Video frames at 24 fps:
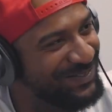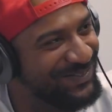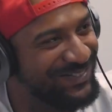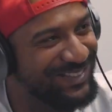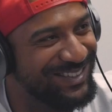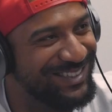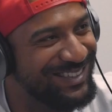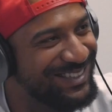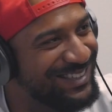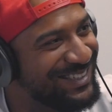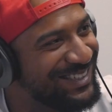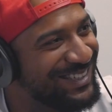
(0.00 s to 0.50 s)

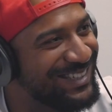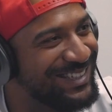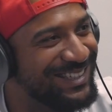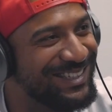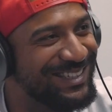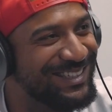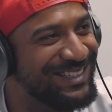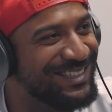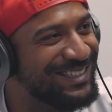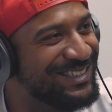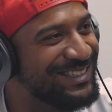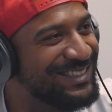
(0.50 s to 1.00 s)
For all y'all
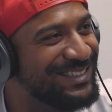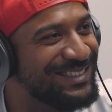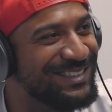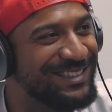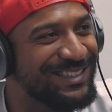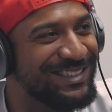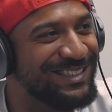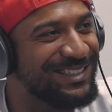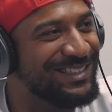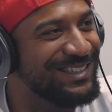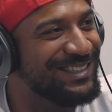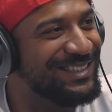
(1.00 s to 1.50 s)
got
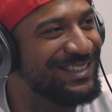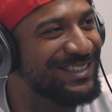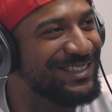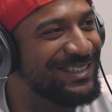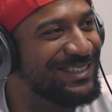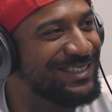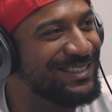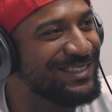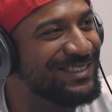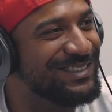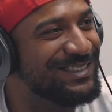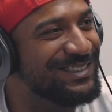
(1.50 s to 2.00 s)
15 people,
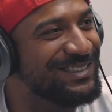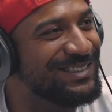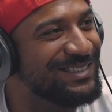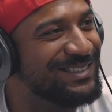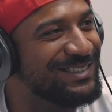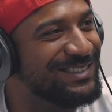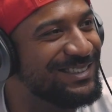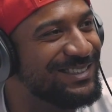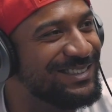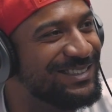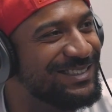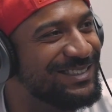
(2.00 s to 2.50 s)
except
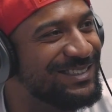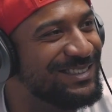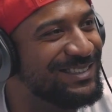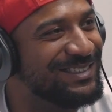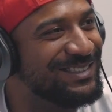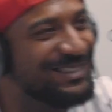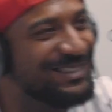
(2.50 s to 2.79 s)
for these 3